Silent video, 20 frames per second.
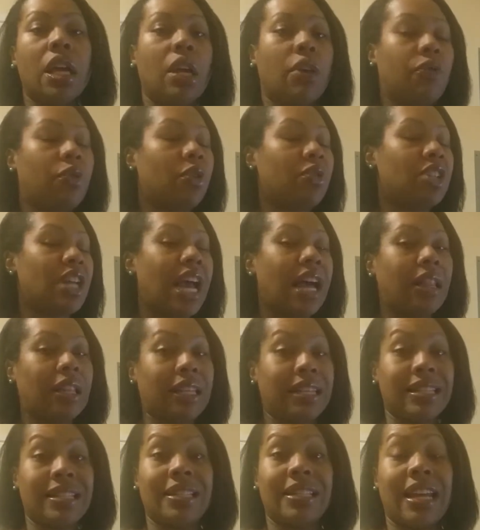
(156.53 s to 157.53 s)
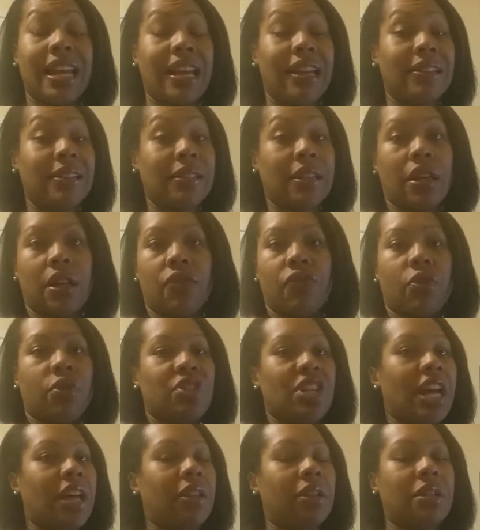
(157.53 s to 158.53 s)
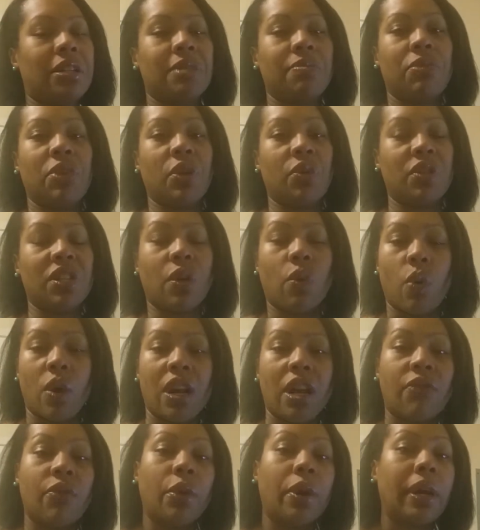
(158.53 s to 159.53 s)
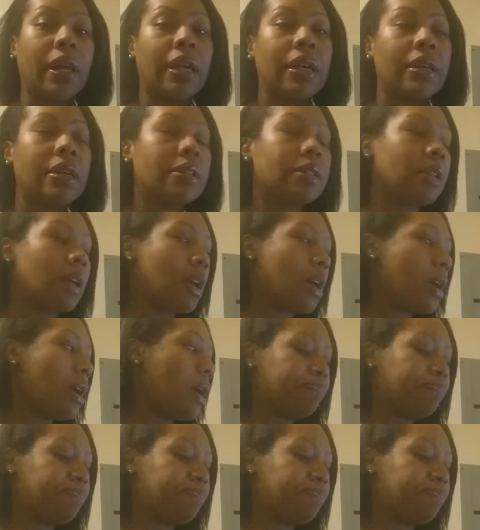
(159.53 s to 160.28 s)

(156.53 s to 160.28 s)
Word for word: if your talent is dancing, if your talent is music, whatever it is,